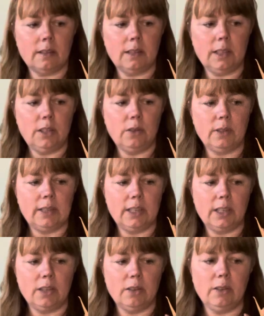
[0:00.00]
You know, that
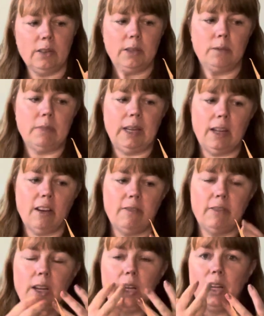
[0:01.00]
you might have
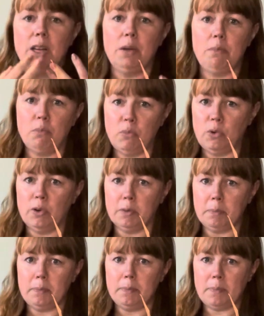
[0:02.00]
more
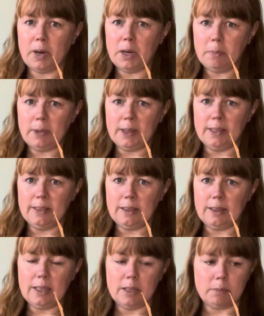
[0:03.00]
purple in the
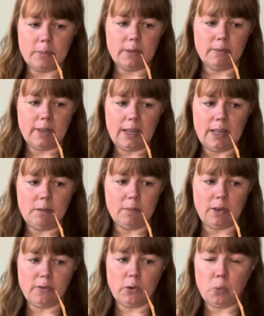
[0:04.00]
lip
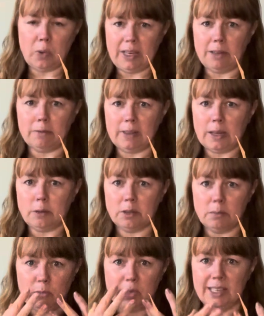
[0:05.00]
of a white flower,
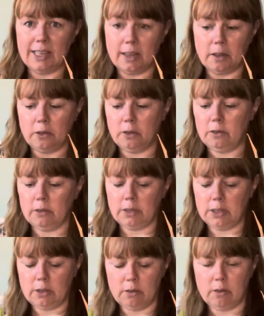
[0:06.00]
more yellow,
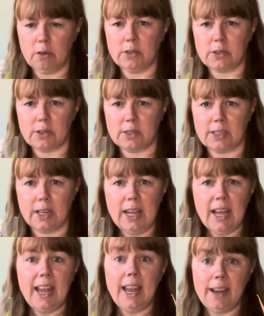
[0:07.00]
you know, all sorts of.
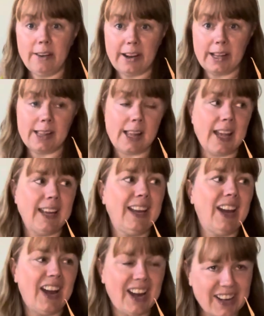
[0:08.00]
Hair
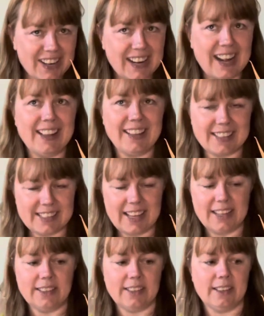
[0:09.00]

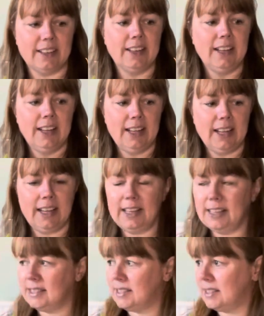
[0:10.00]
Alexander
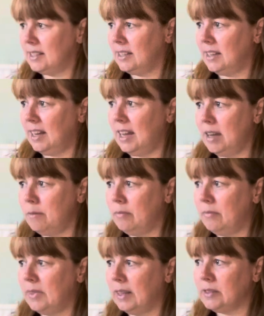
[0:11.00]
is
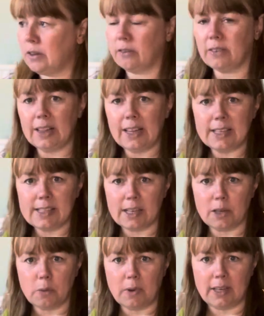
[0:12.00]
the sort of
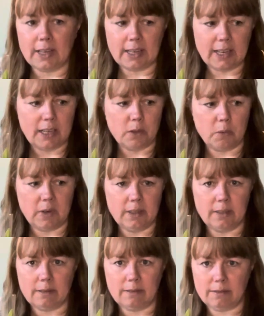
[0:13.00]
classic one, and I had
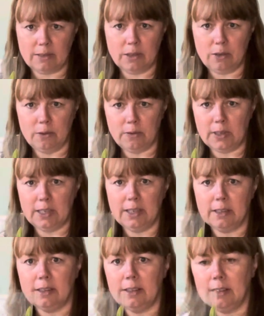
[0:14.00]
one over
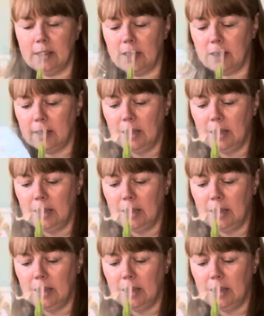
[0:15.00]
here earlier.